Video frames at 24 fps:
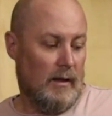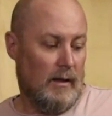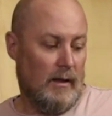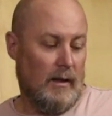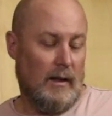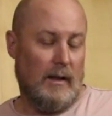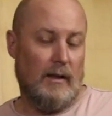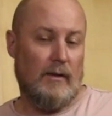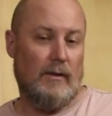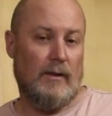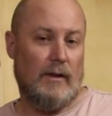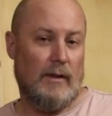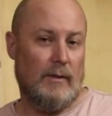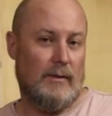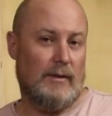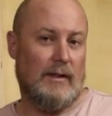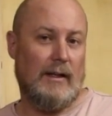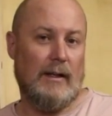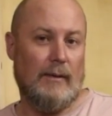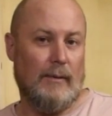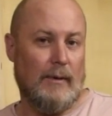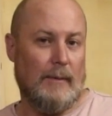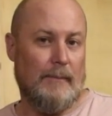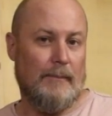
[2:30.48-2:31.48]
I don't think it was
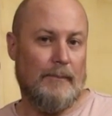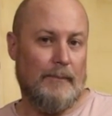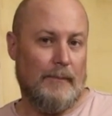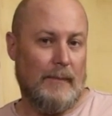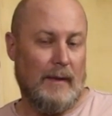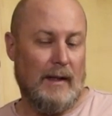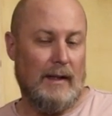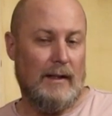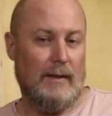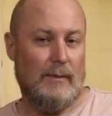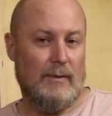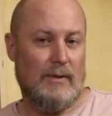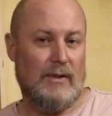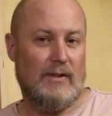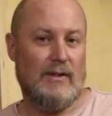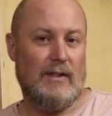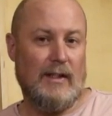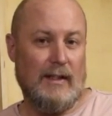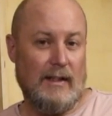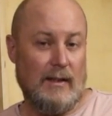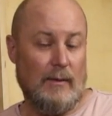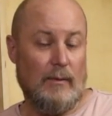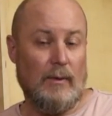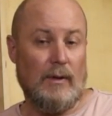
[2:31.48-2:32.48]
that one. I think it was the
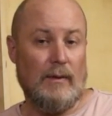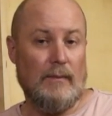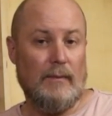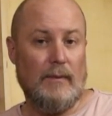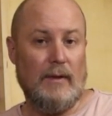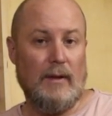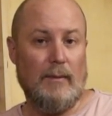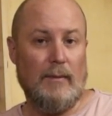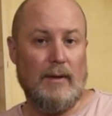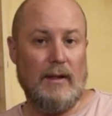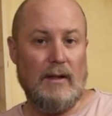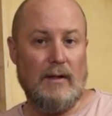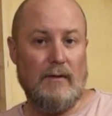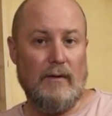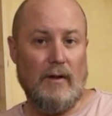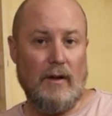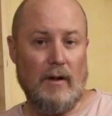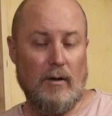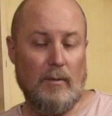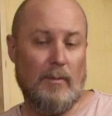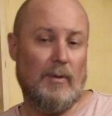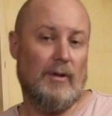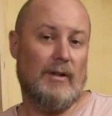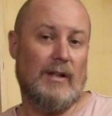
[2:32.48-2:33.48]
second one, that my
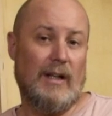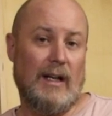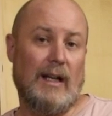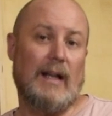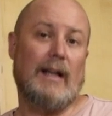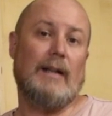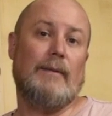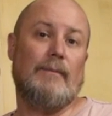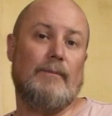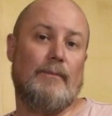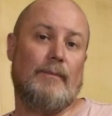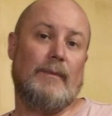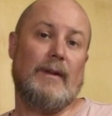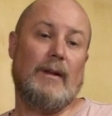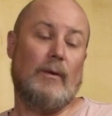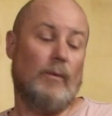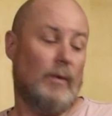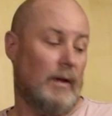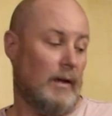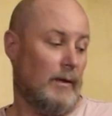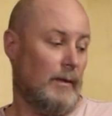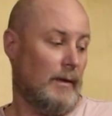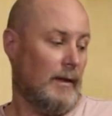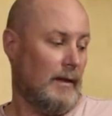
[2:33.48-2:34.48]
developer died. And
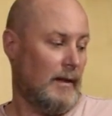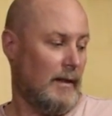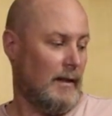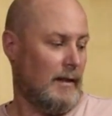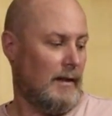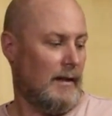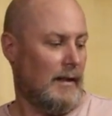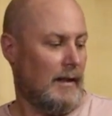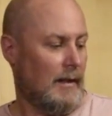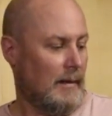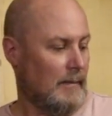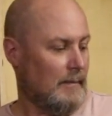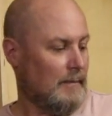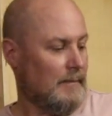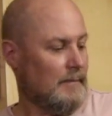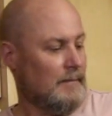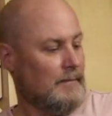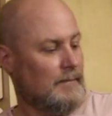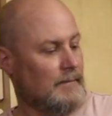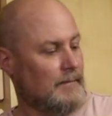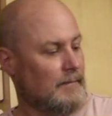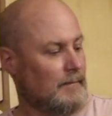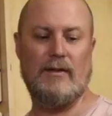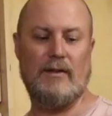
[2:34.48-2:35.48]
why do I think that?
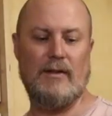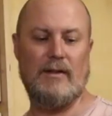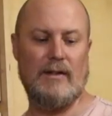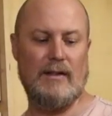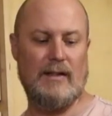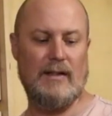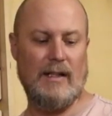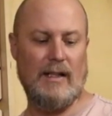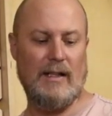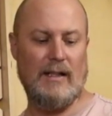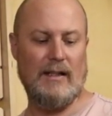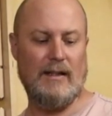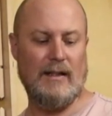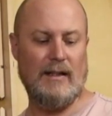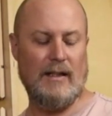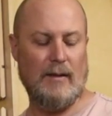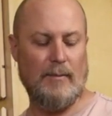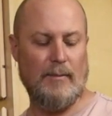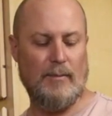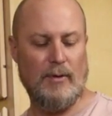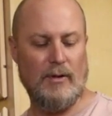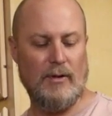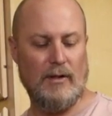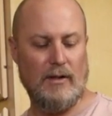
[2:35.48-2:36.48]
The date that I
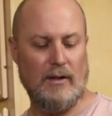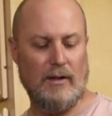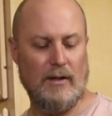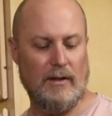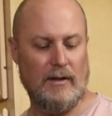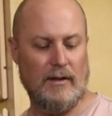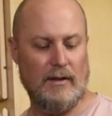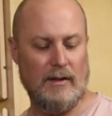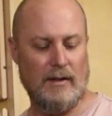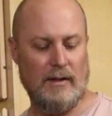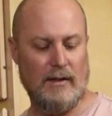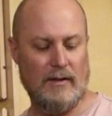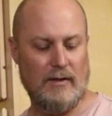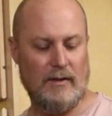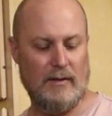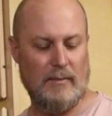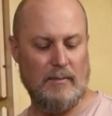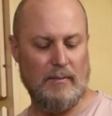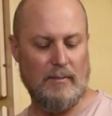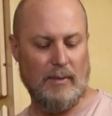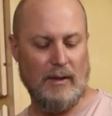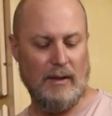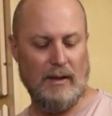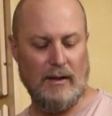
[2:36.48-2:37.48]
put on this
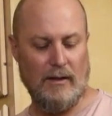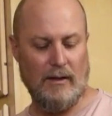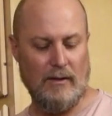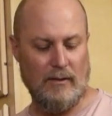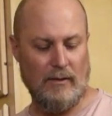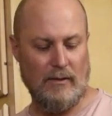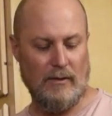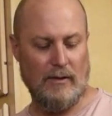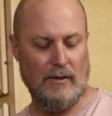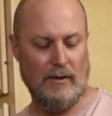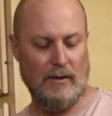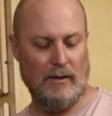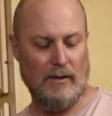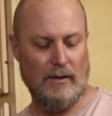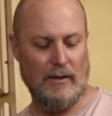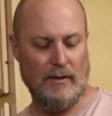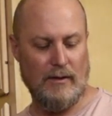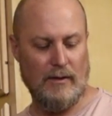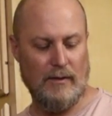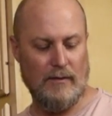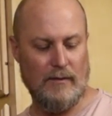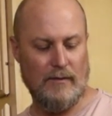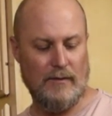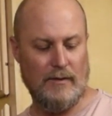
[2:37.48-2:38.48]
bottle
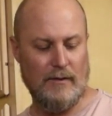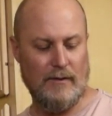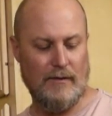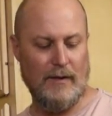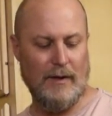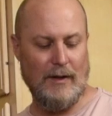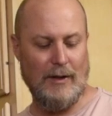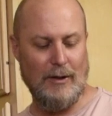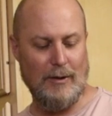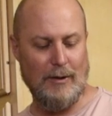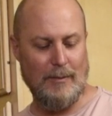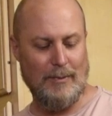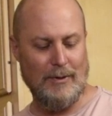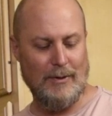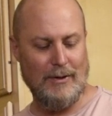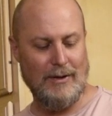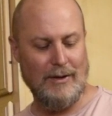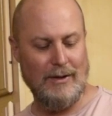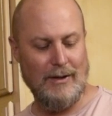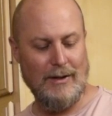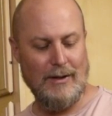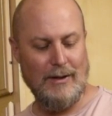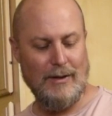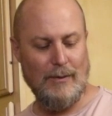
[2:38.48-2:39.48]
of
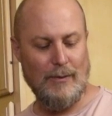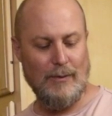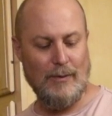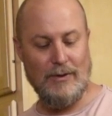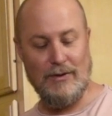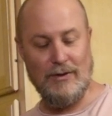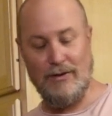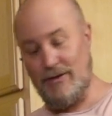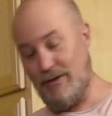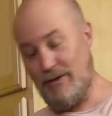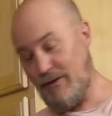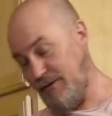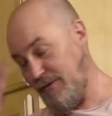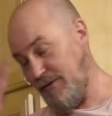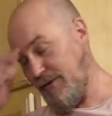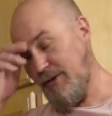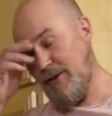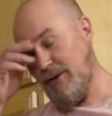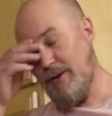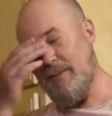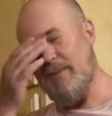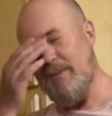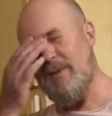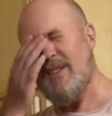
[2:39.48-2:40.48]
developer was
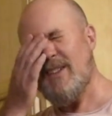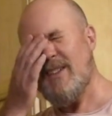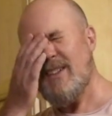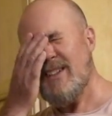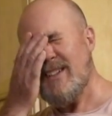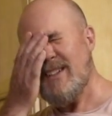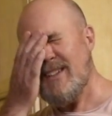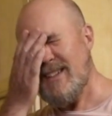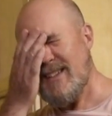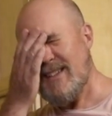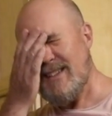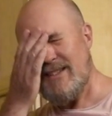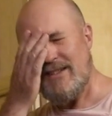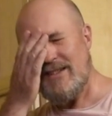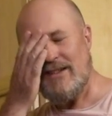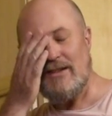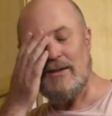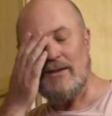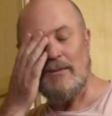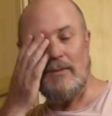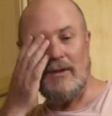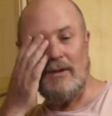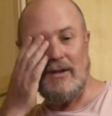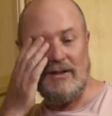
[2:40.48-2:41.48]
from, this is
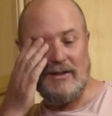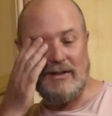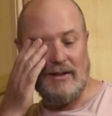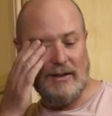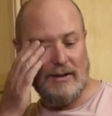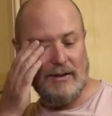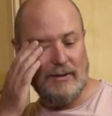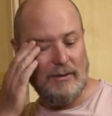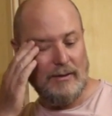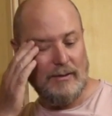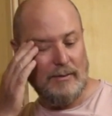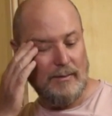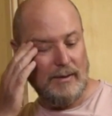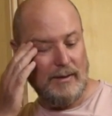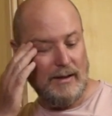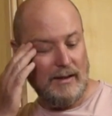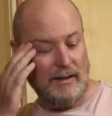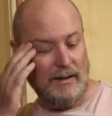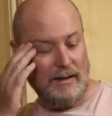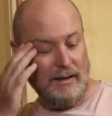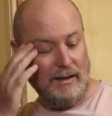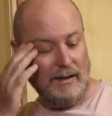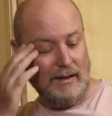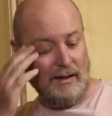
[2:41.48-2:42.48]
embarrassing to
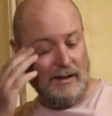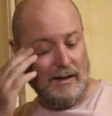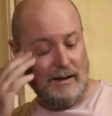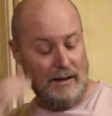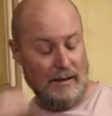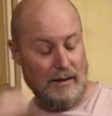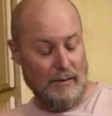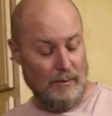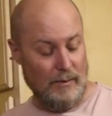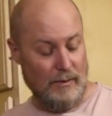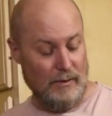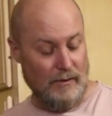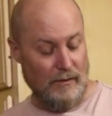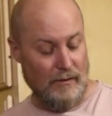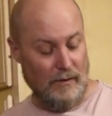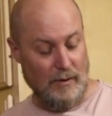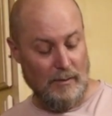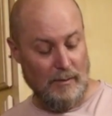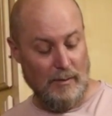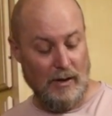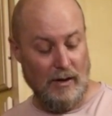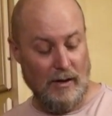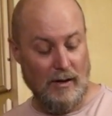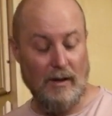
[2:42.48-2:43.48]
admit, it was
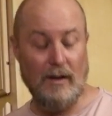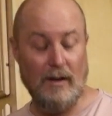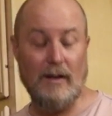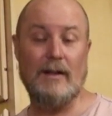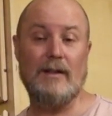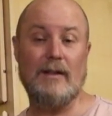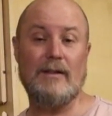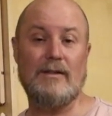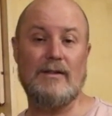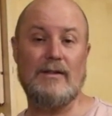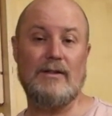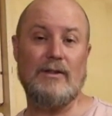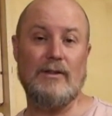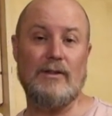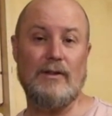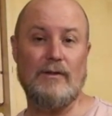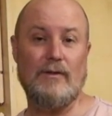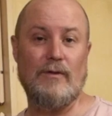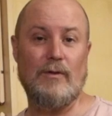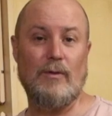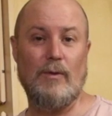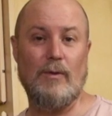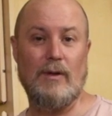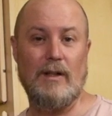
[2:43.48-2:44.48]
from August
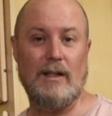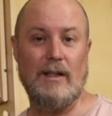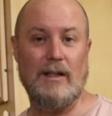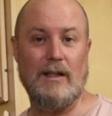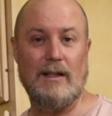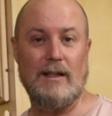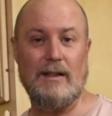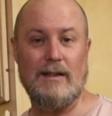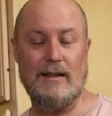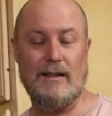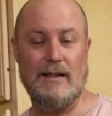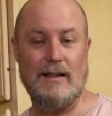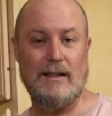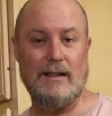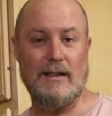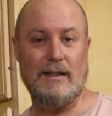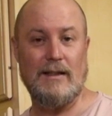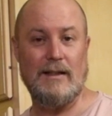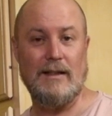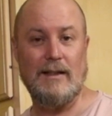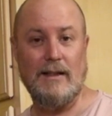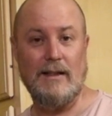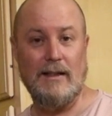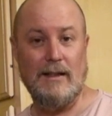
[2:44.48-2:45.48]
of
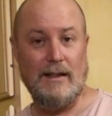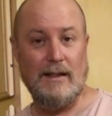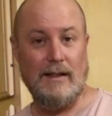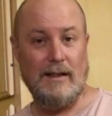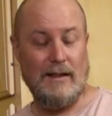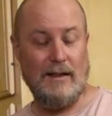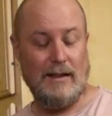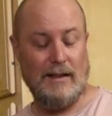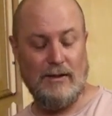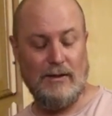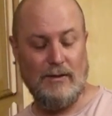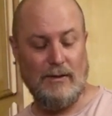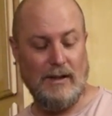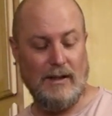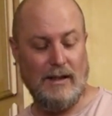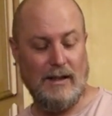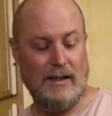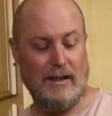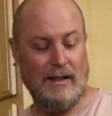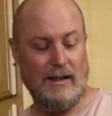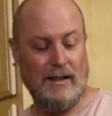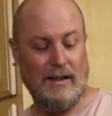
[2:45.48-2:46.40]
2019. That's right,